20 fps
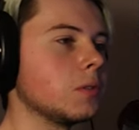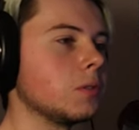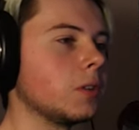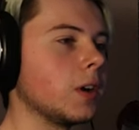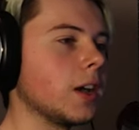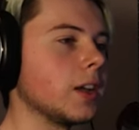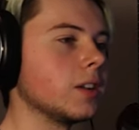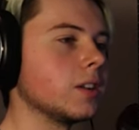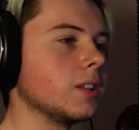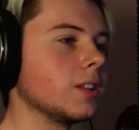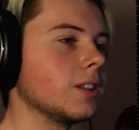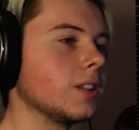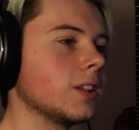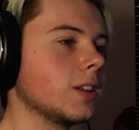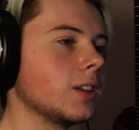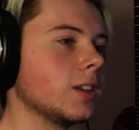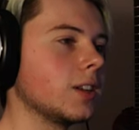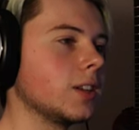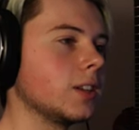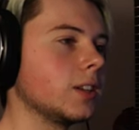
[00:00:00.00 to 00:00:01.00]
final
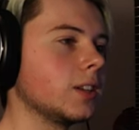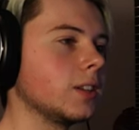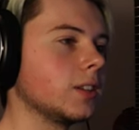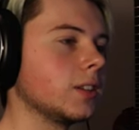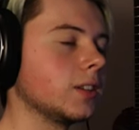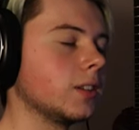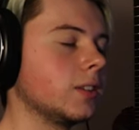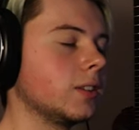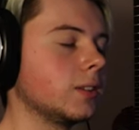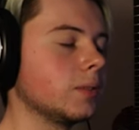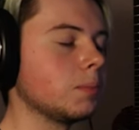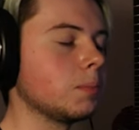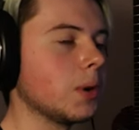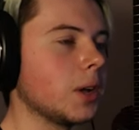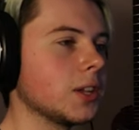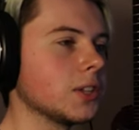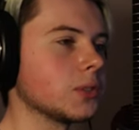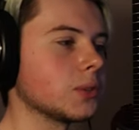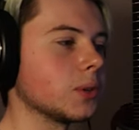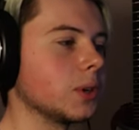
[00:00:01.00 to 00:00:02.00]
uh,
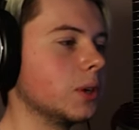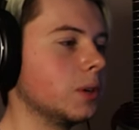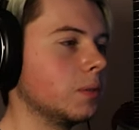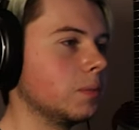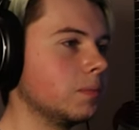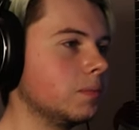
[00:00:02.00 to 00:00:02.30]
boss room?